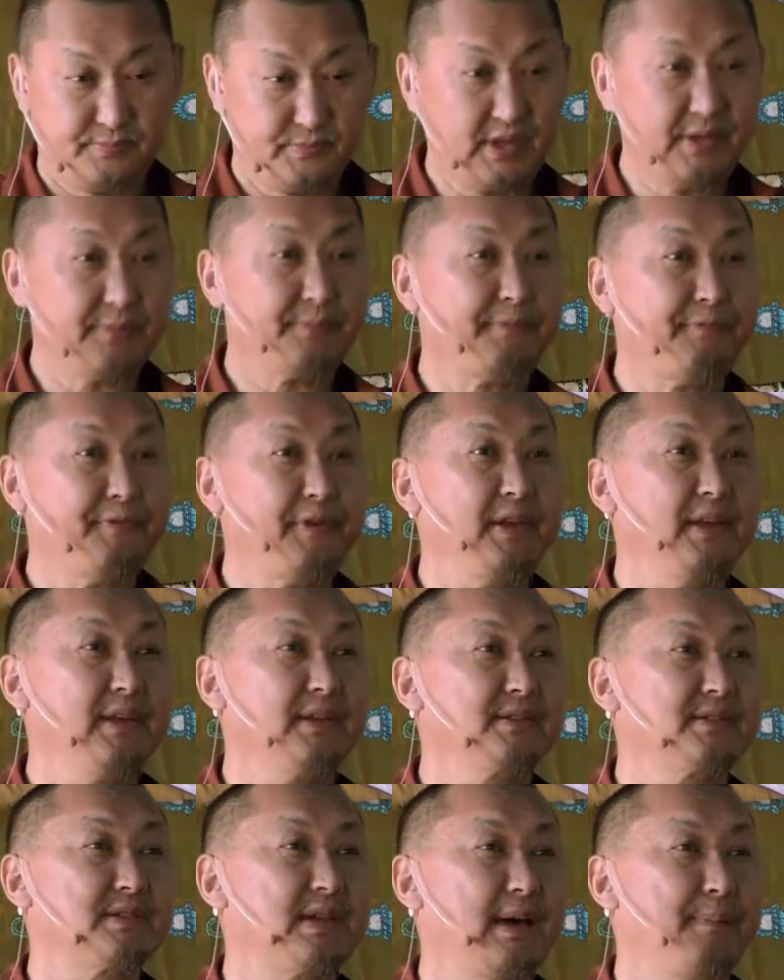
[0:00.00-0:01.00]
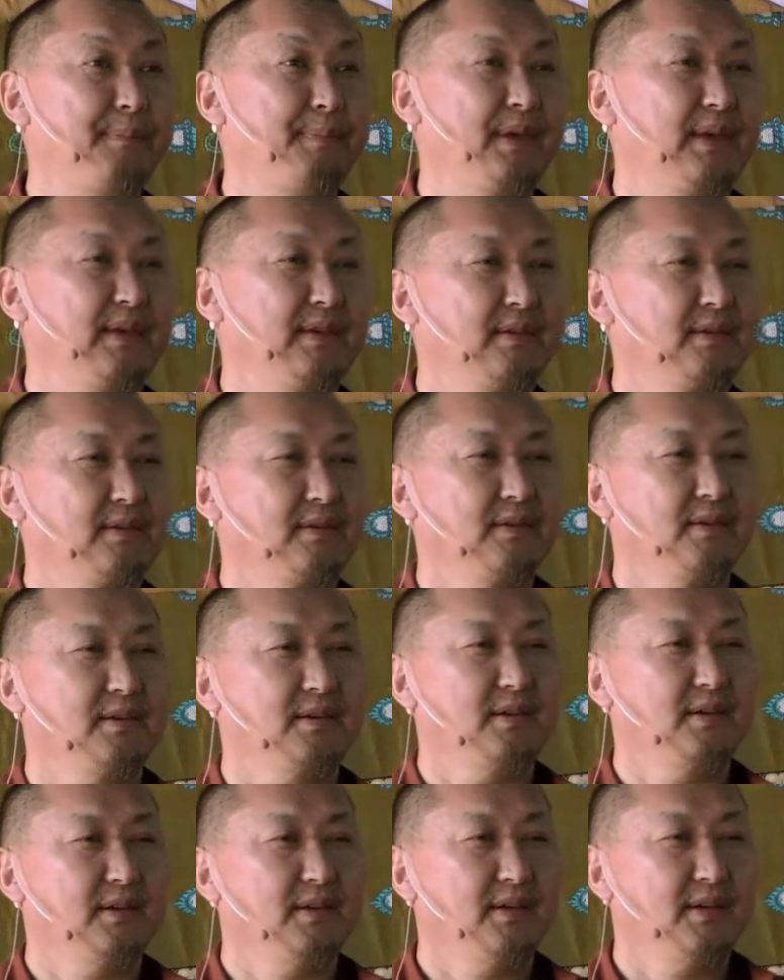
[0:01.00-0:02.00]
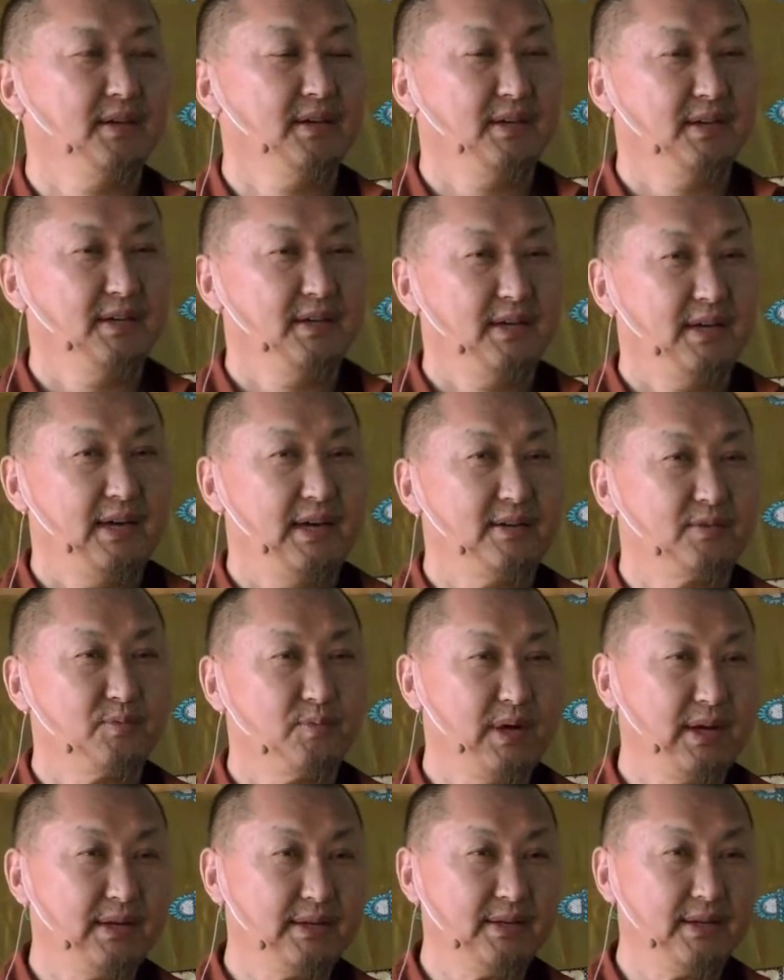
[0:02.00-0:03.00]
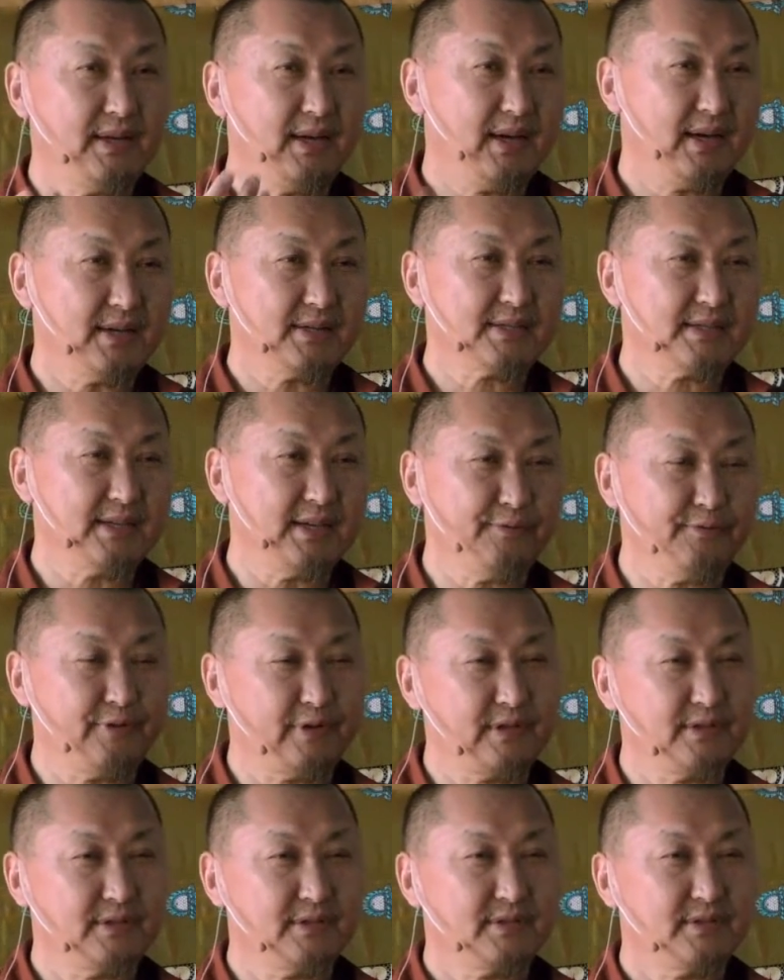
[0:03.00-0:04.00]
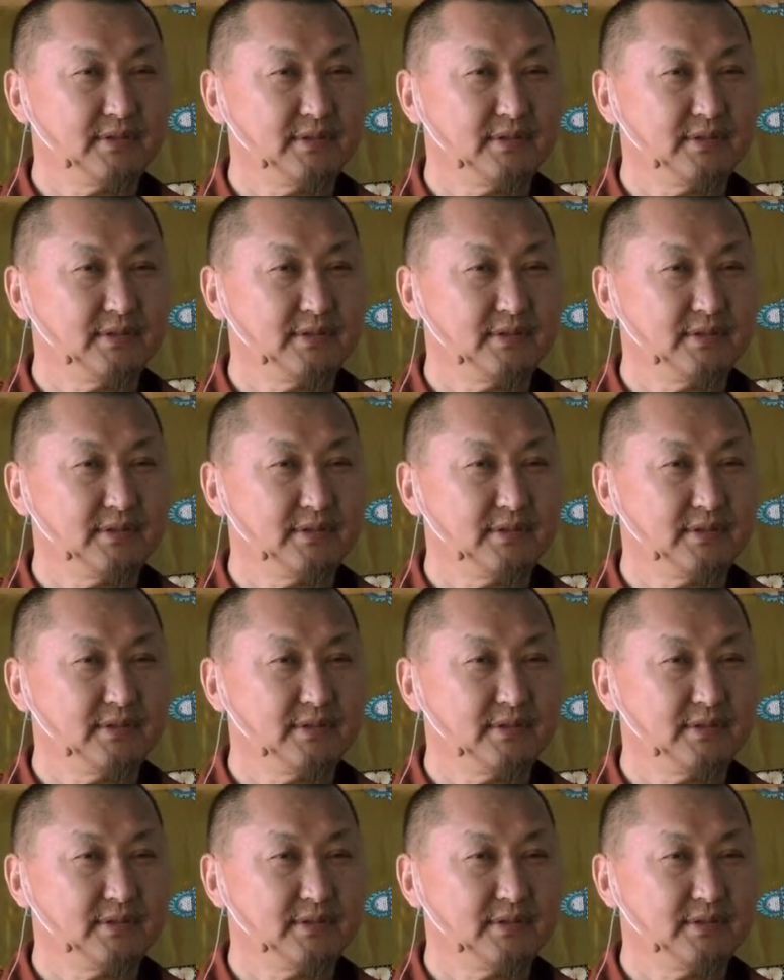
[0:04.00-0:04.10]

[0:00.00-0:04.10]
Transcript: That feeling's happy. And when they are suffering,